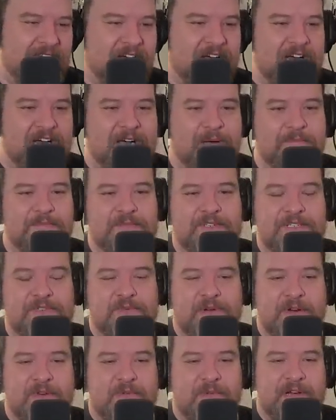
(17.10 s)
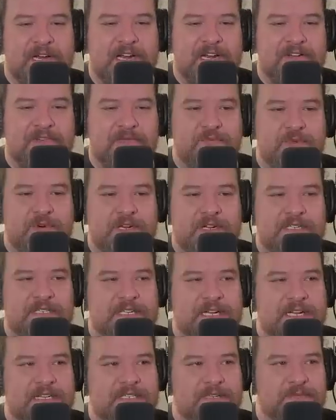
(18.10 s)
Um, just want to remind
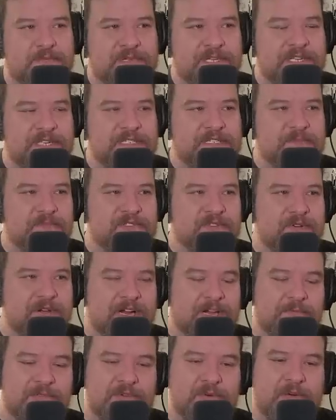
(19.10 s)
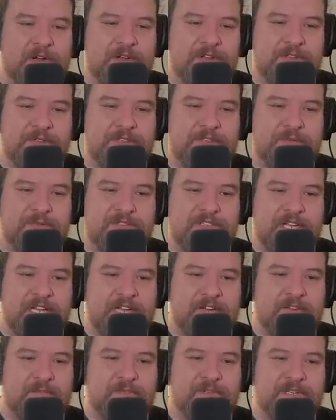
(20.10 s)
everyone uh, to please subscribe to our YouTube channel.